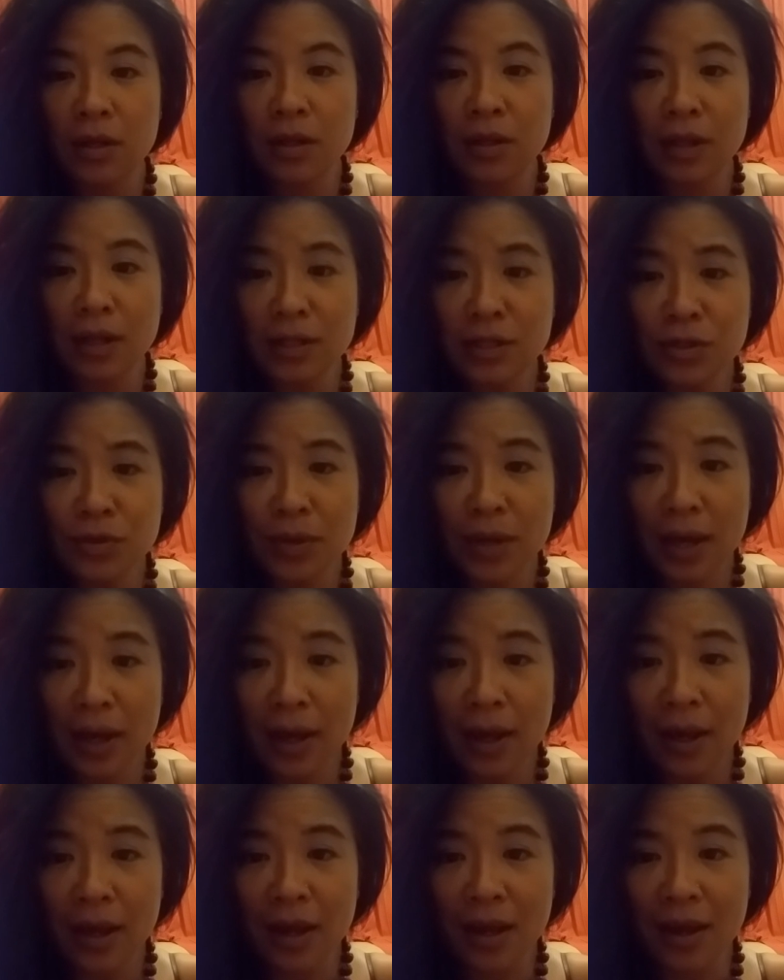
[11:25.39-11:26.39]
that's
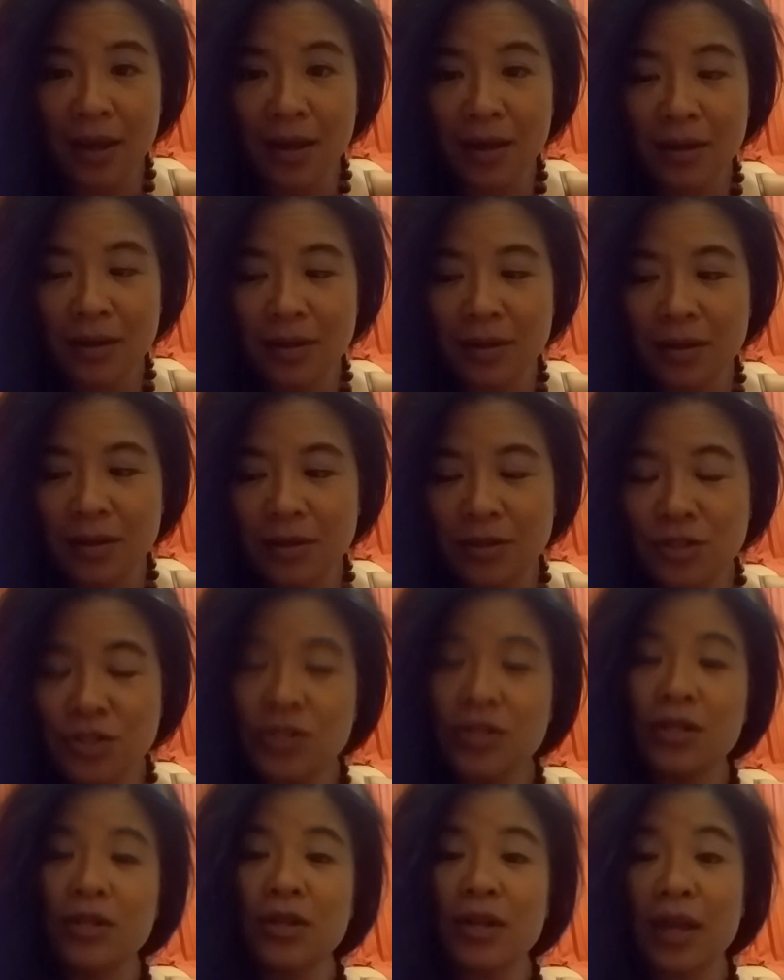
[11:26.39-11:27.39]
okay. You
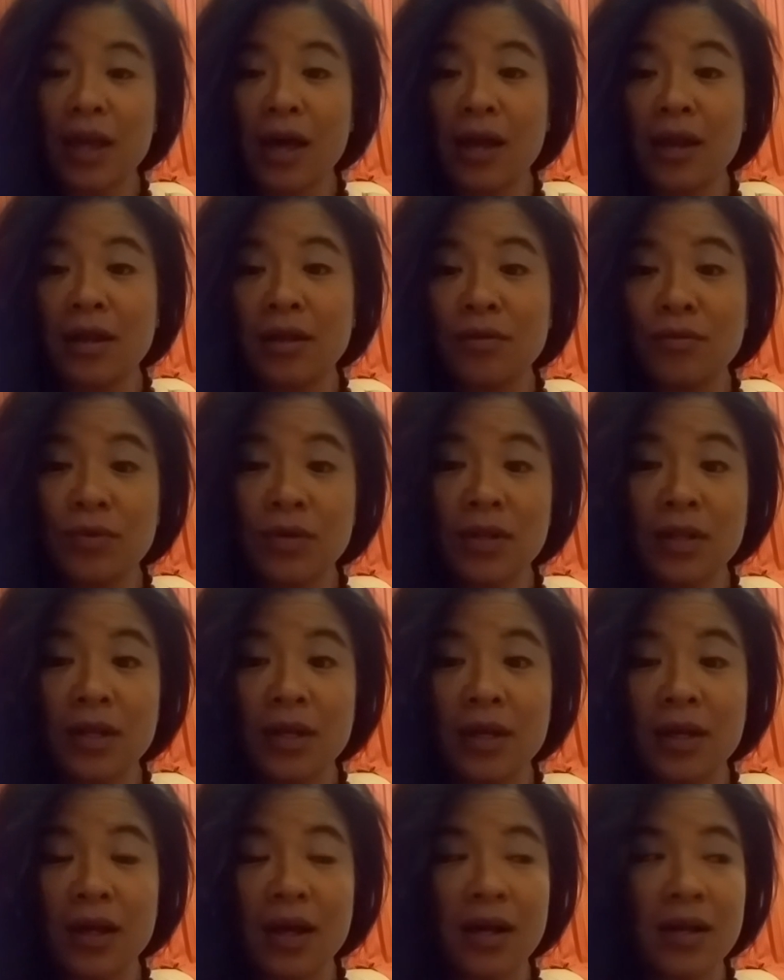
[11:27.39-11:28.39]
should look at it
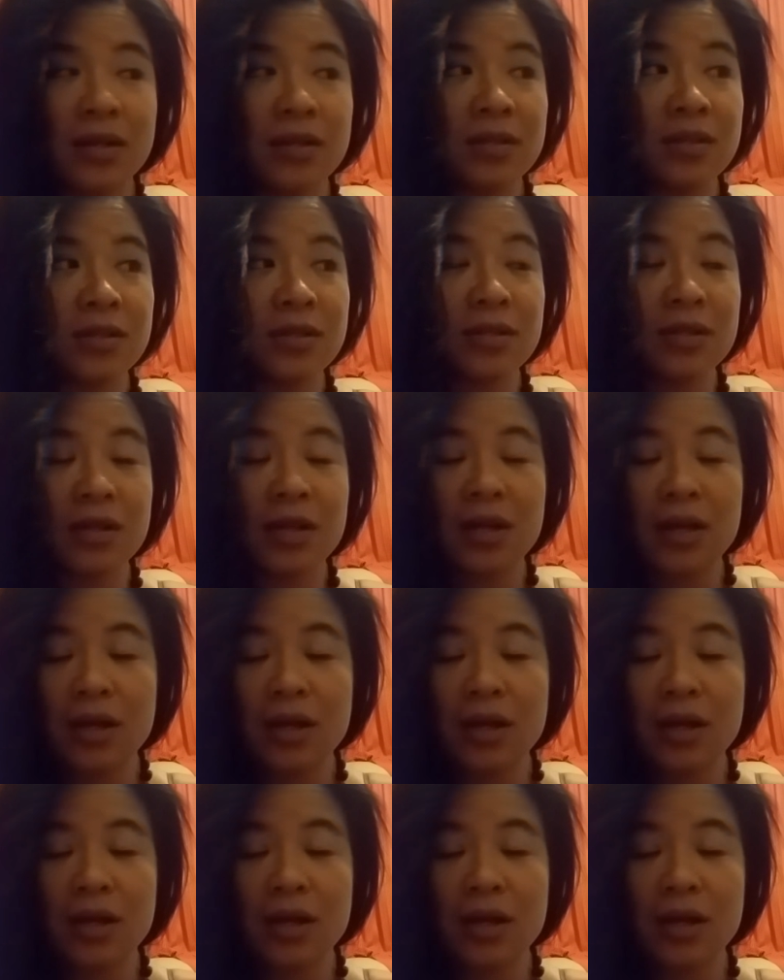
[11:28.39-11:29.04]
really as